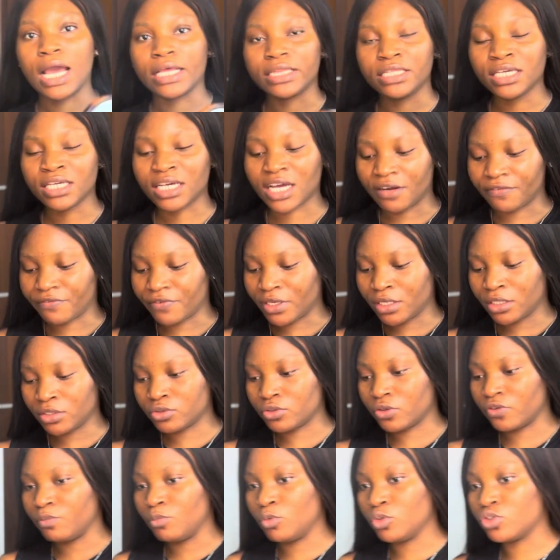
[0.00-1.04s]
think I've run out
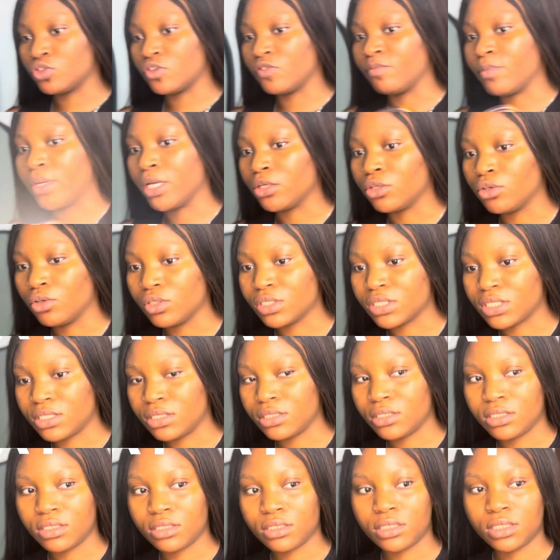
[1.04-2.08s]
of most of my
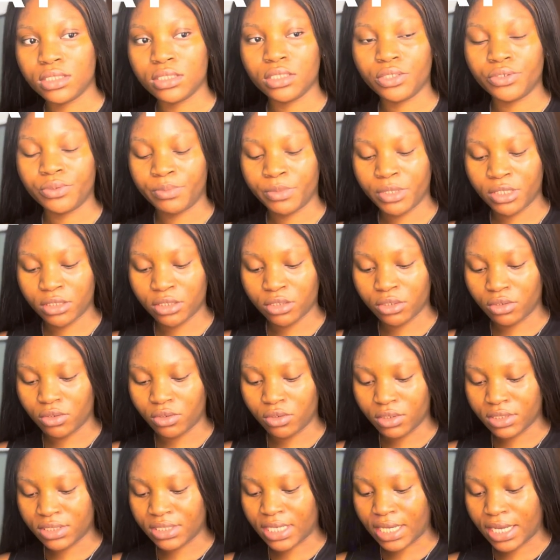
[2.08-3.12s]
glosses. The remaining
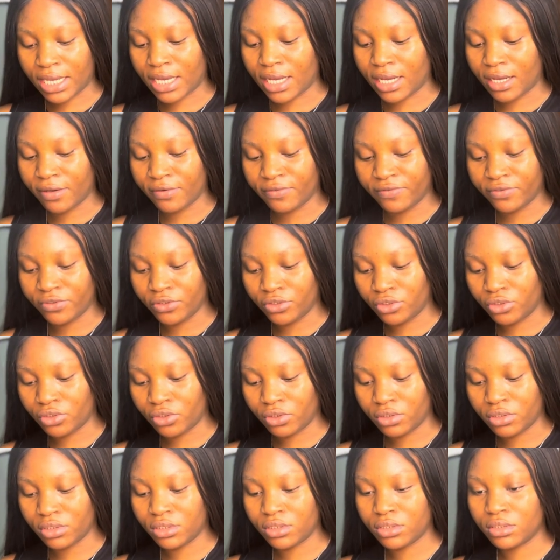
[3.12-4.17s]
gloss I have is
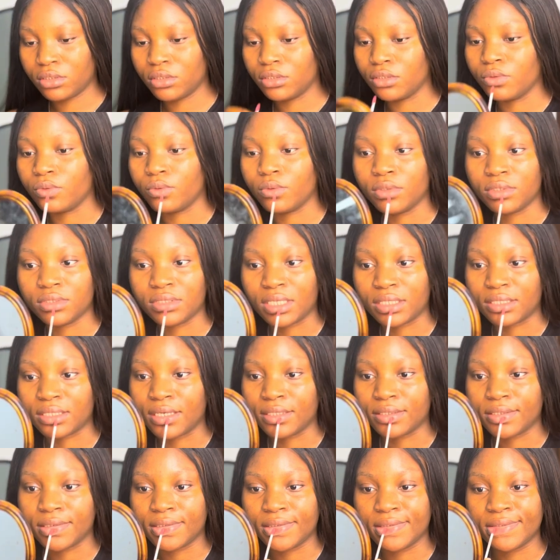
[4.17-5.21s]
just the ones that
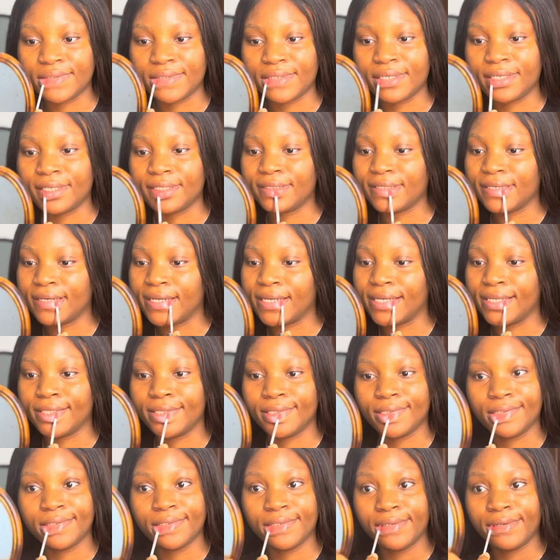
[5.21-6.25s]
are tinted,
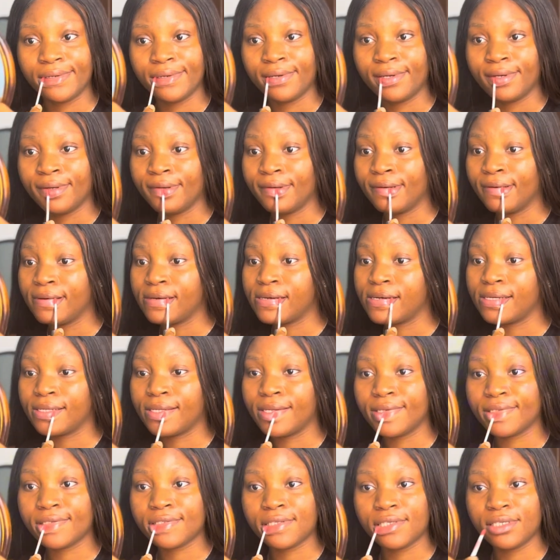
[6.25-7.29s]
and
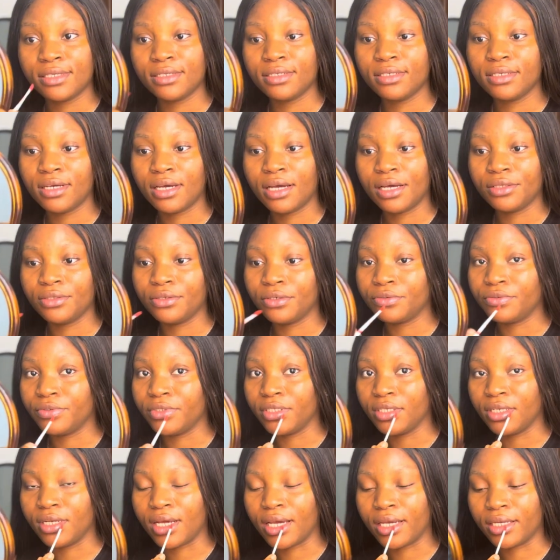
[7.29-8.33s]
honestly I don't
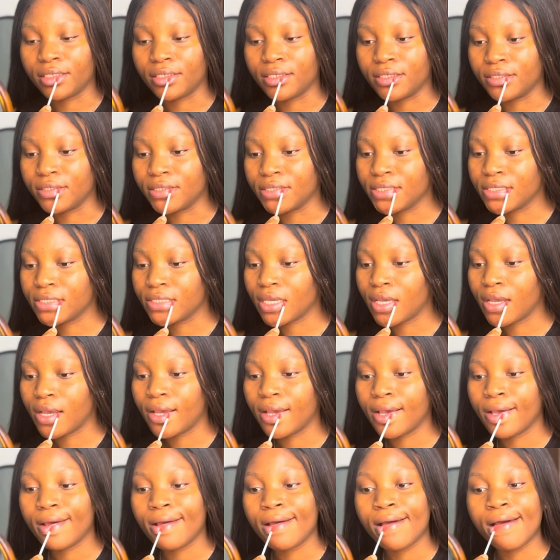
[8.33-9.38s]
really like it.
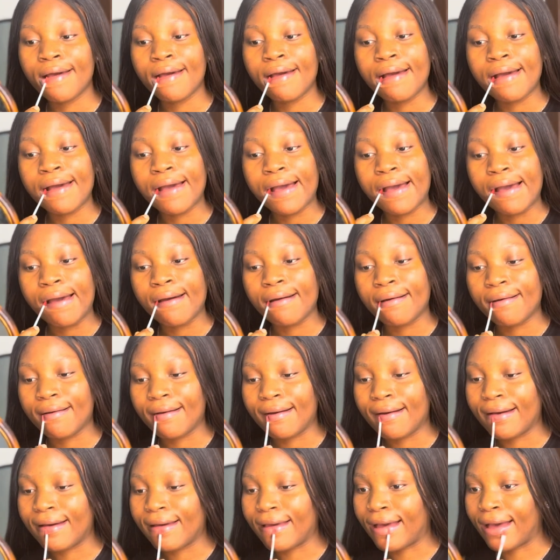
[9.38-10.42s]

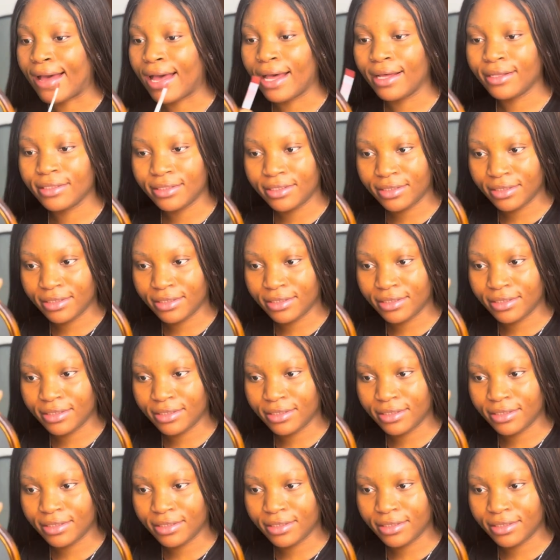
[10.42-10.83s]
I had